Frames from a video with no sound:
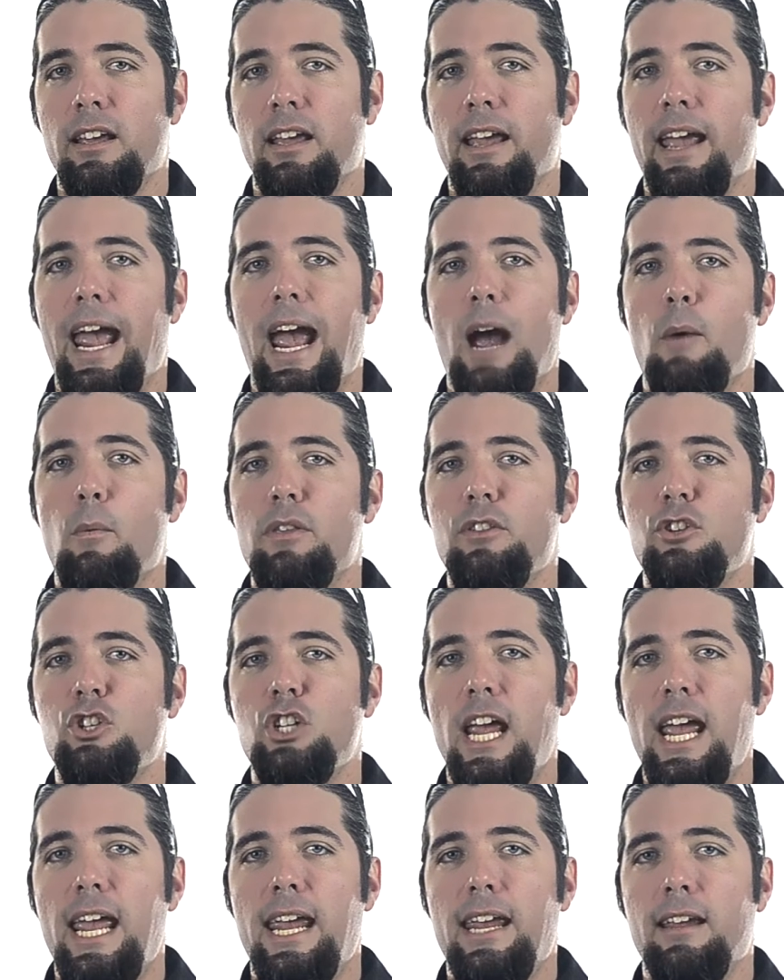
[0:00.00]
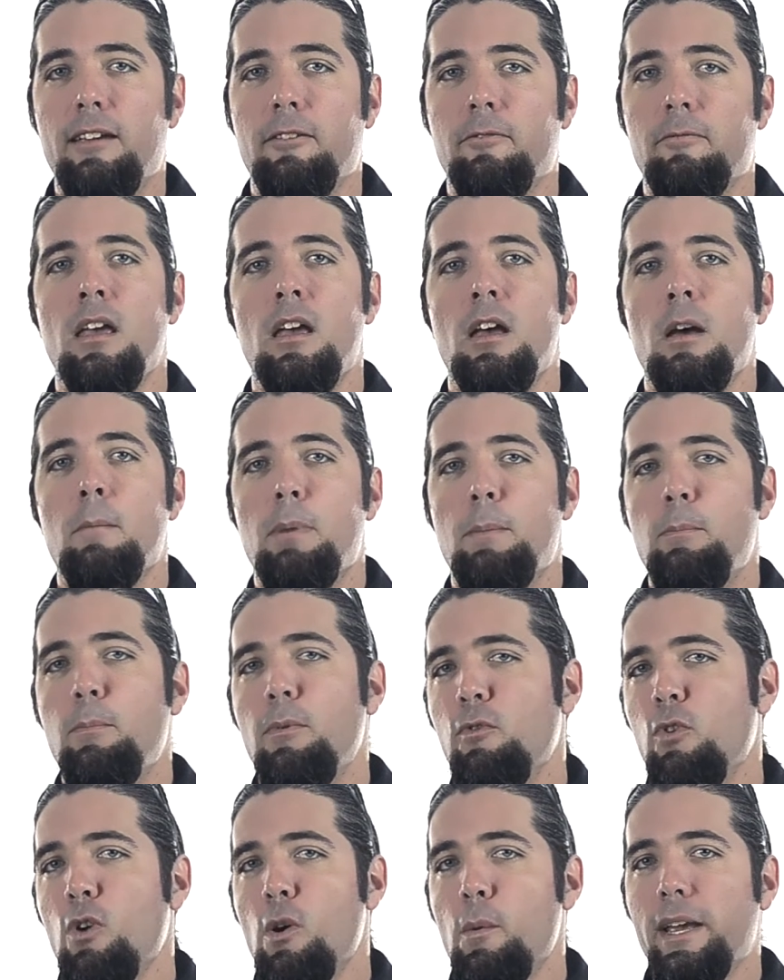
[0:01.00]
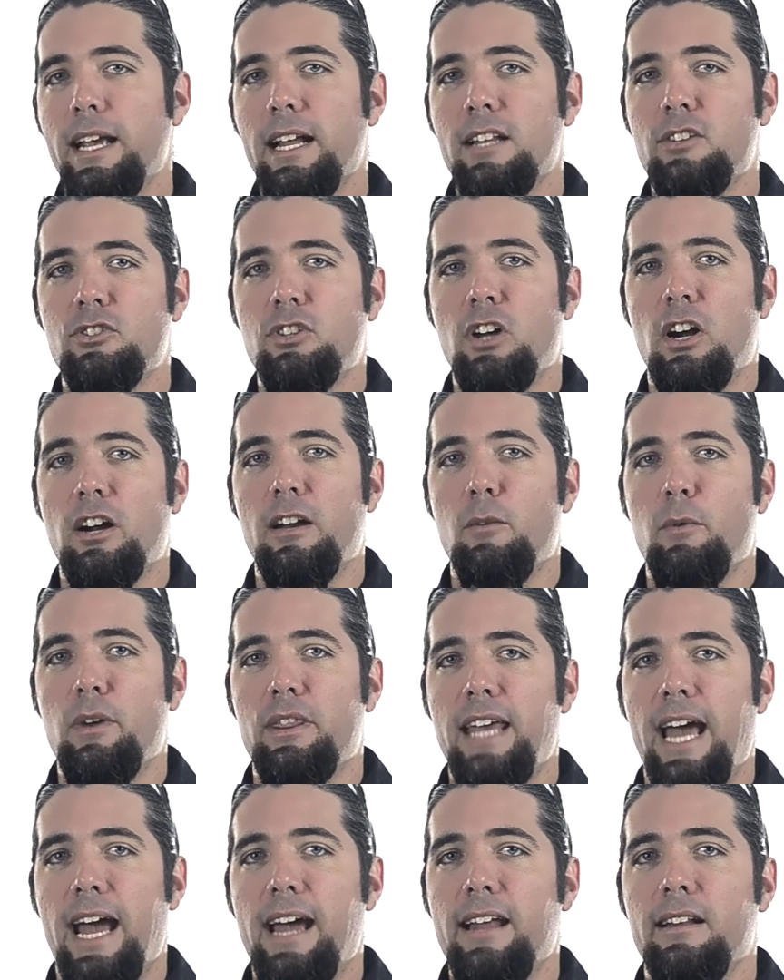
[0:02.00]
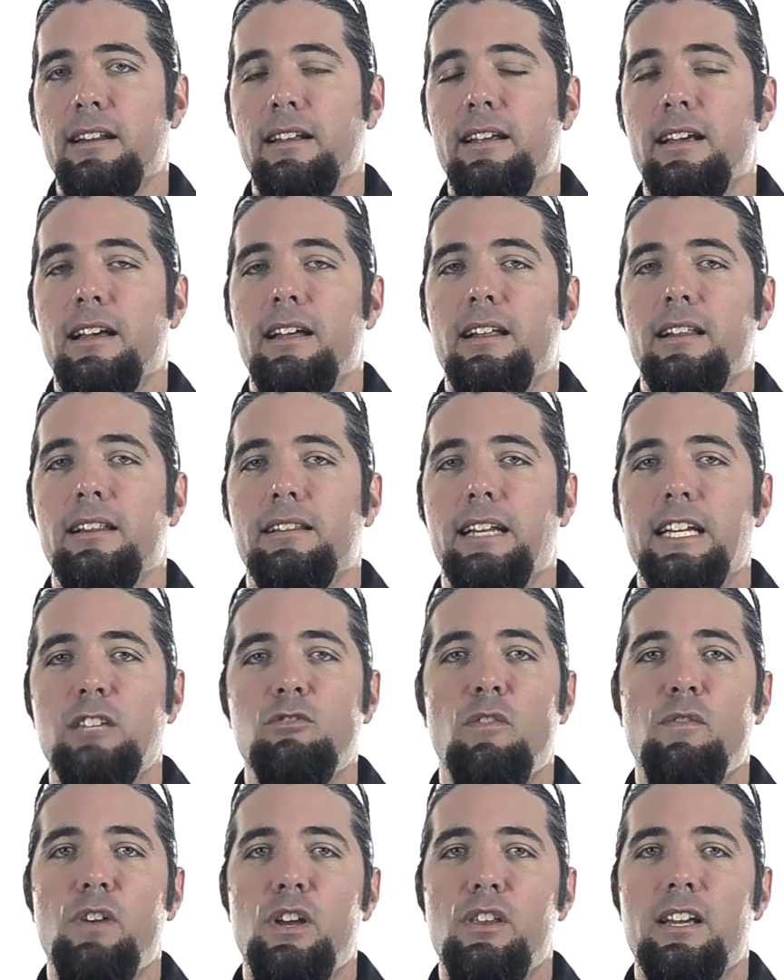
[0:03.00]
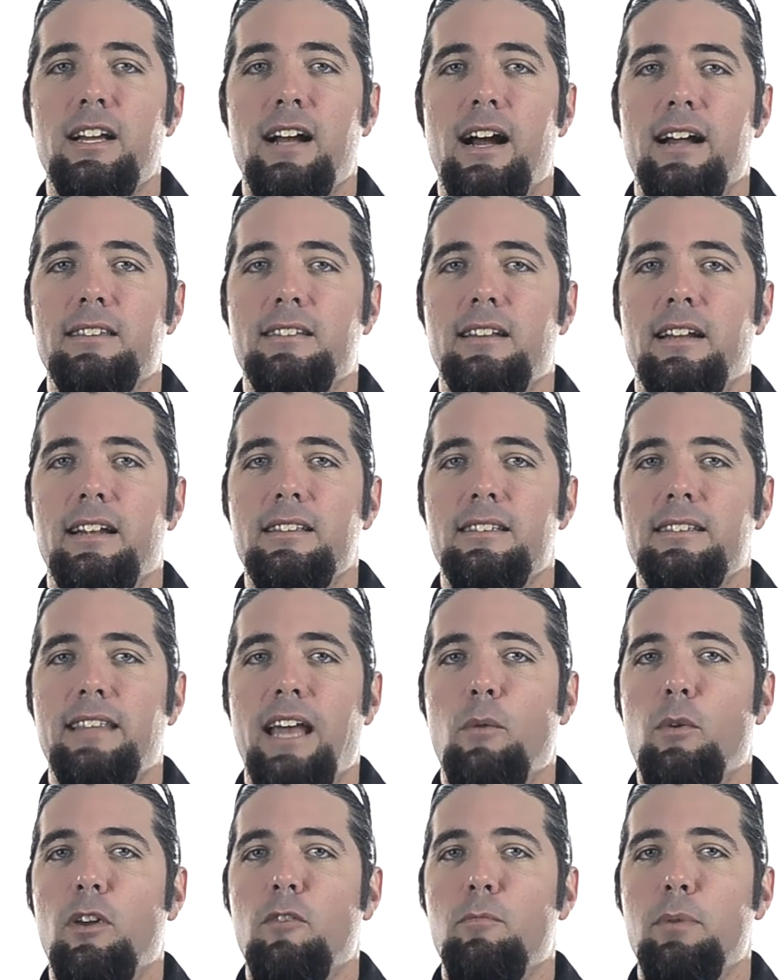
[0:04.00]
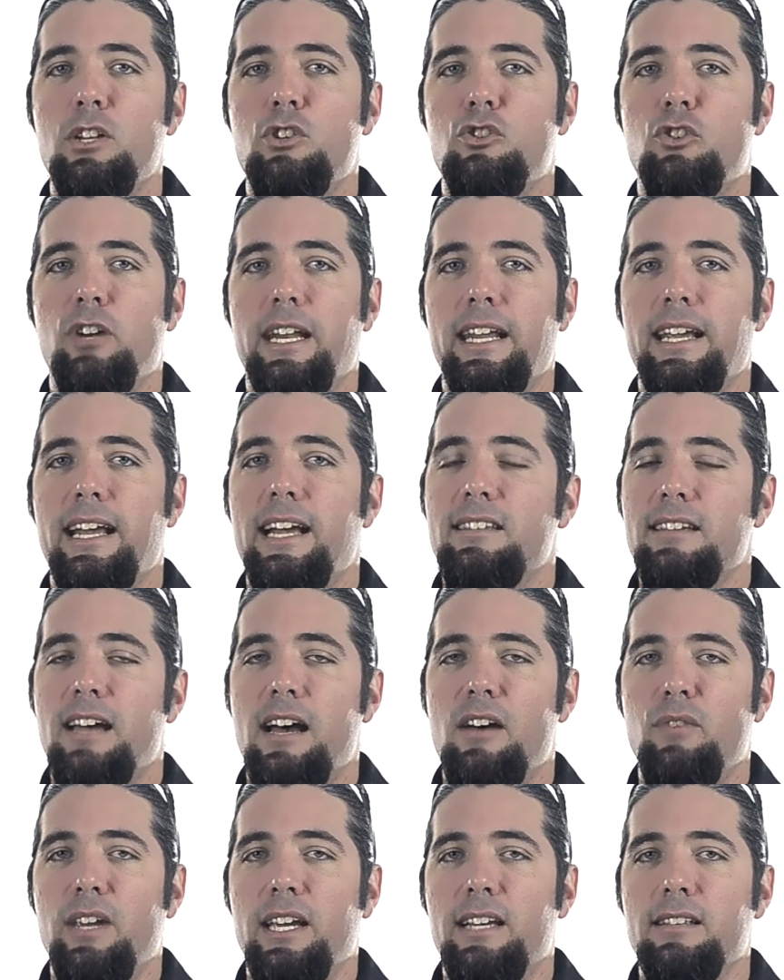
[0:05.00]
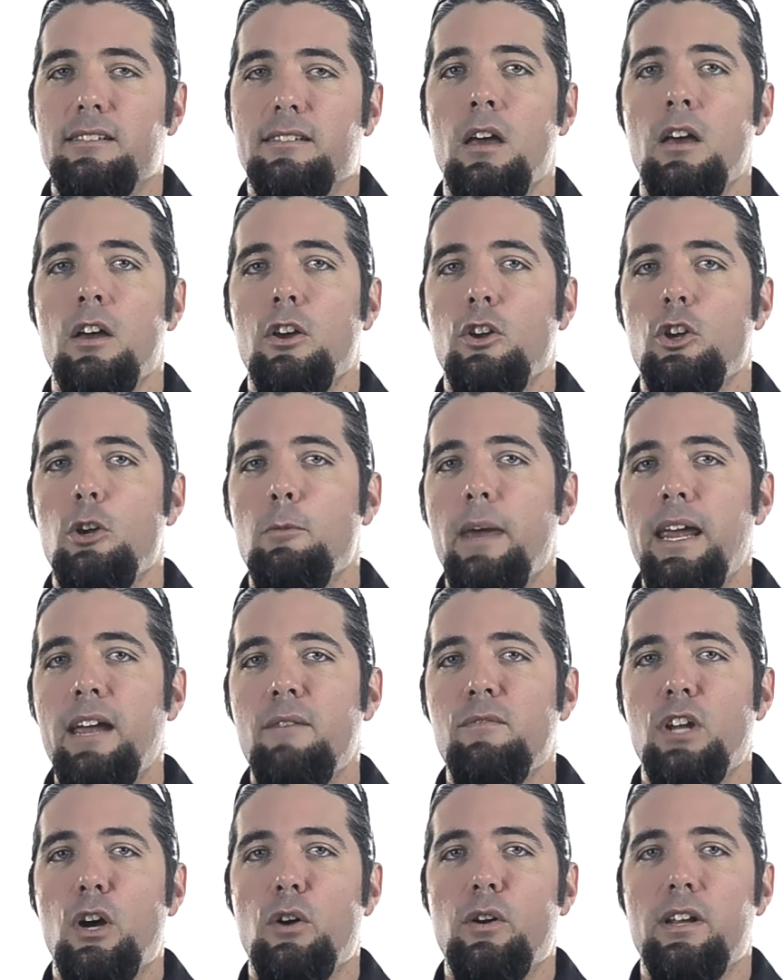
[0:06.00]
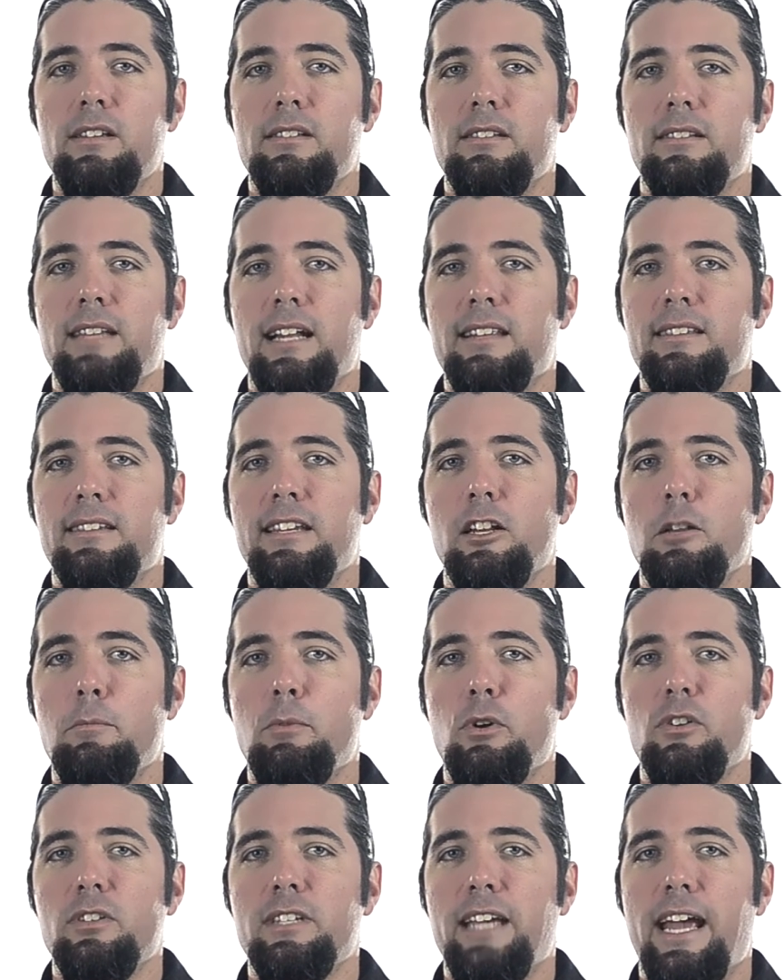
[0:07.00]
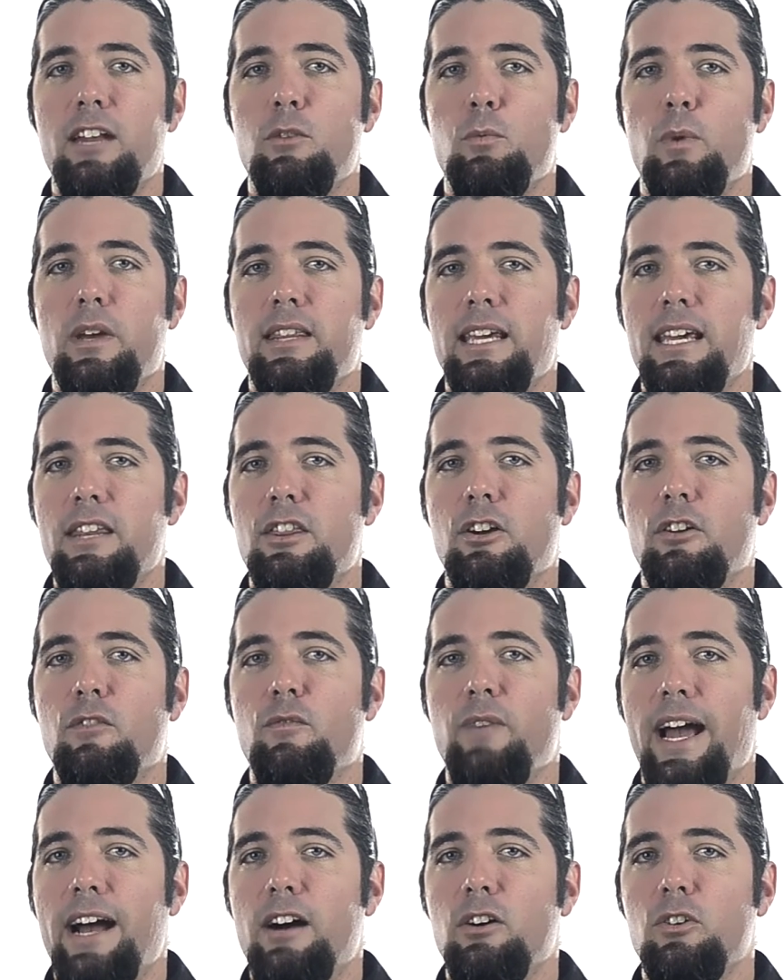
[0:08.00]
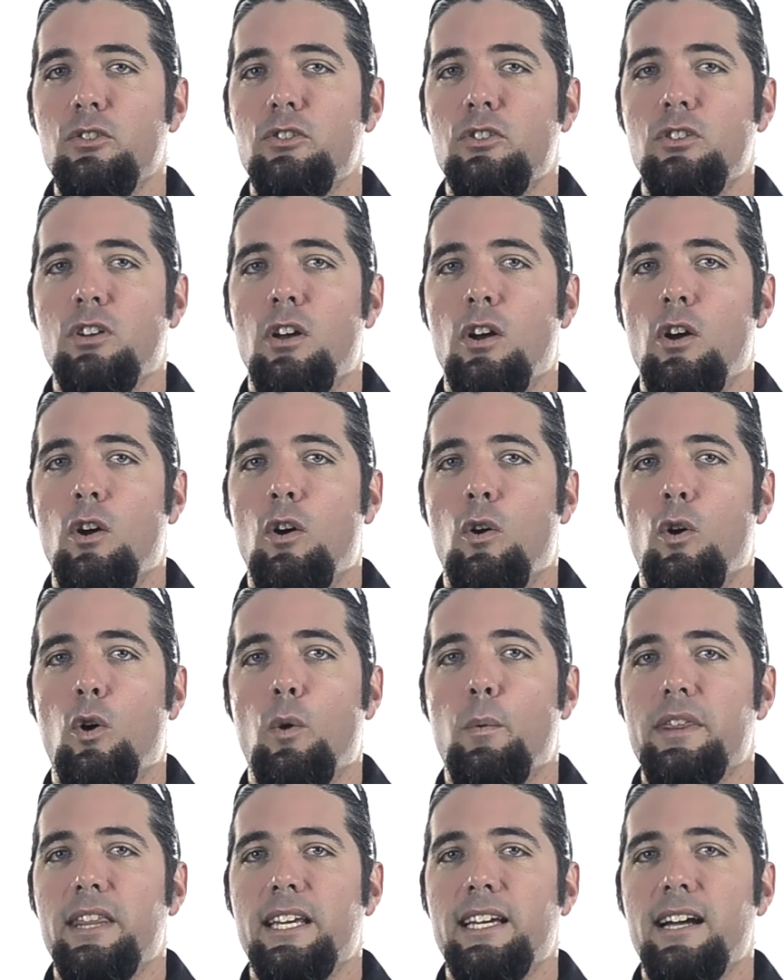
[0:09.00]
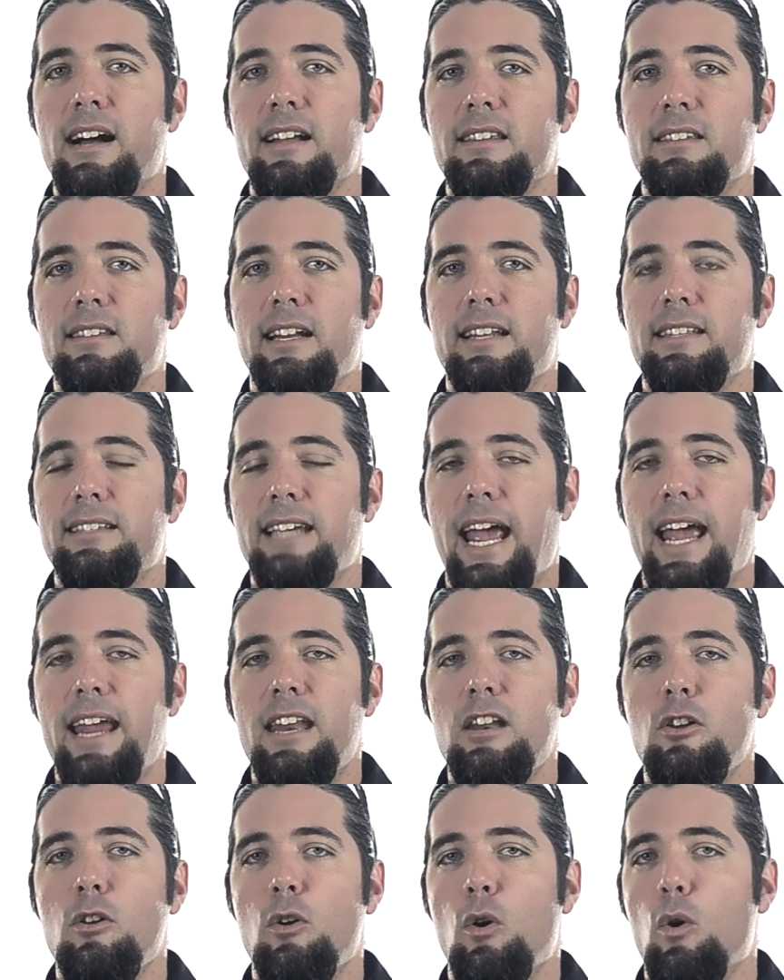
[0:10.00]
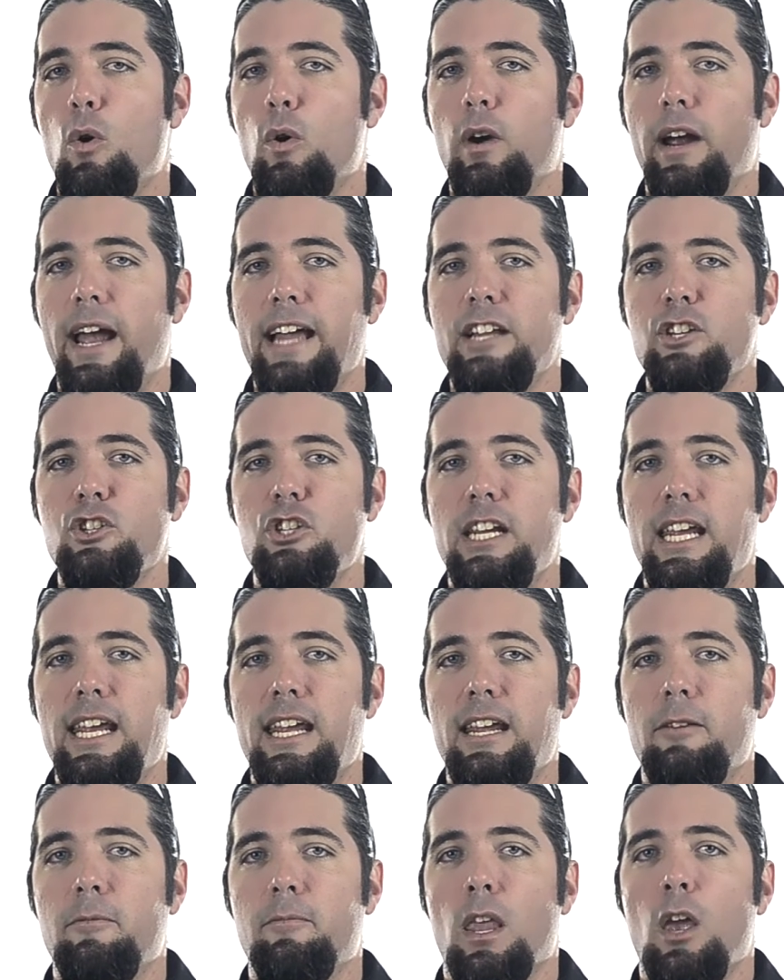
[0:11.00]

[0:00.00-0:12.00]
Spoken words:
and with J. But before we get started with that, let's review the consonants that we've been treating as obvious. You may have noticed that syllables end with either vowels or with the consonants N or NG.